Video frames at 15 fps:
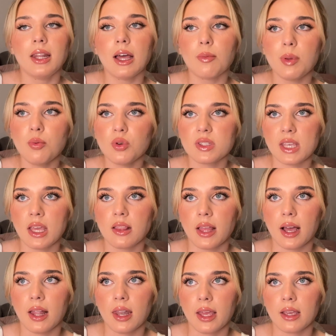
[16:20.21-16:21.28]
Now people are saying
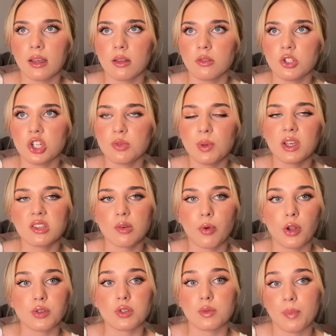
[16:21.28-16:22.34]
that like just because someone
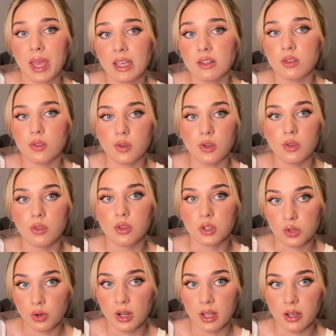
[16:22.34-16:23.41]
else was picked to do the
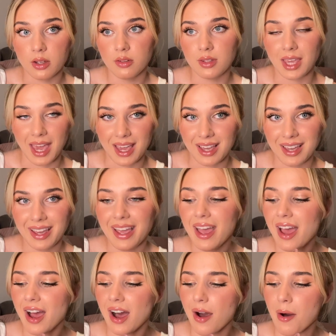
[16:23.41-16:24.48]
toilet cake,
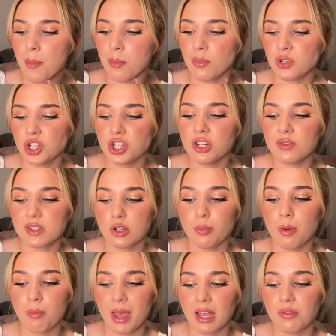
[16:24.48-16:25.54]
she should have still
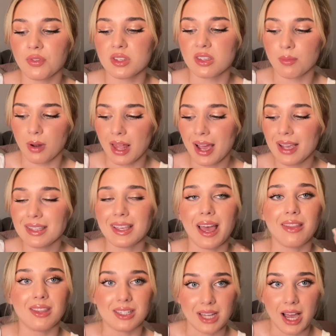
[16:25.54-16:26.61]
been paid for supplies
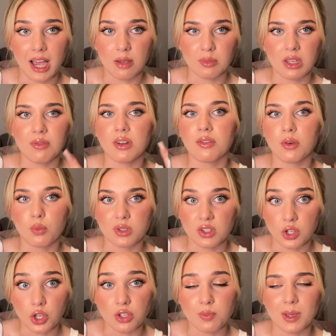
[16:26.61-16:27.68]
and the time, even if it
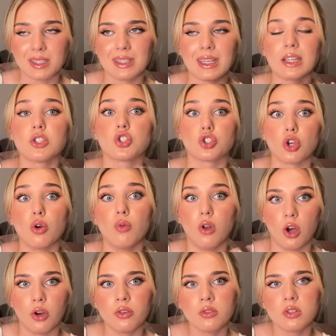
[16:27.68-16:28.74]
wasn't used, because it takes so
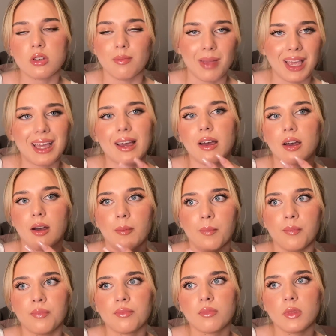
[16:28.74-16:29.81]
long to make
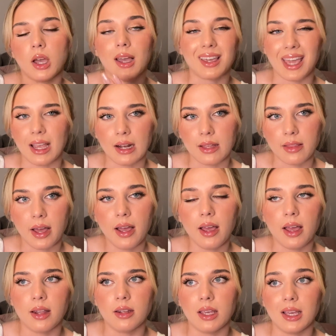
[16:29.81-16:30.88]
a cake like that
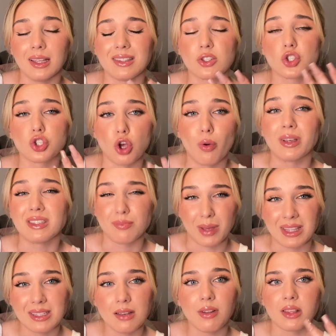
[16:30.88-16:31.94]
and it's so
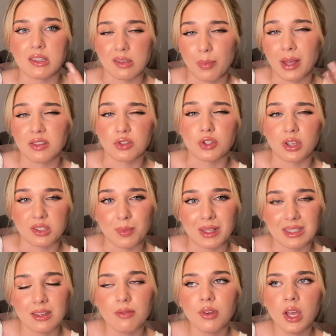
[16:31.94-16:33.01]
expensive, like the supplies are so
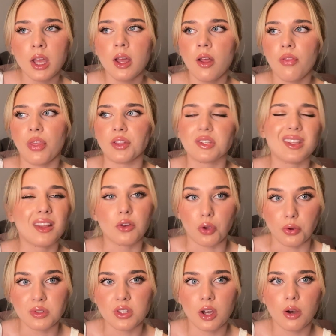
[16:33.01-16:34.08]
expensive, that to then
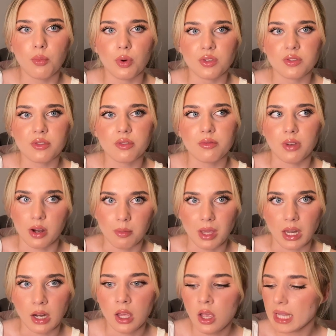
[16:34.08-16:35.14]
ghost her was very
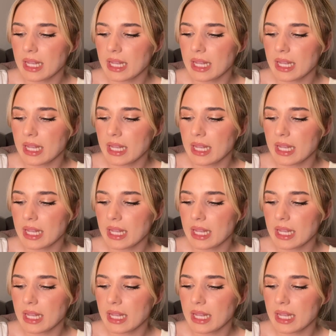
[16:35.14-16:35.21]
mean.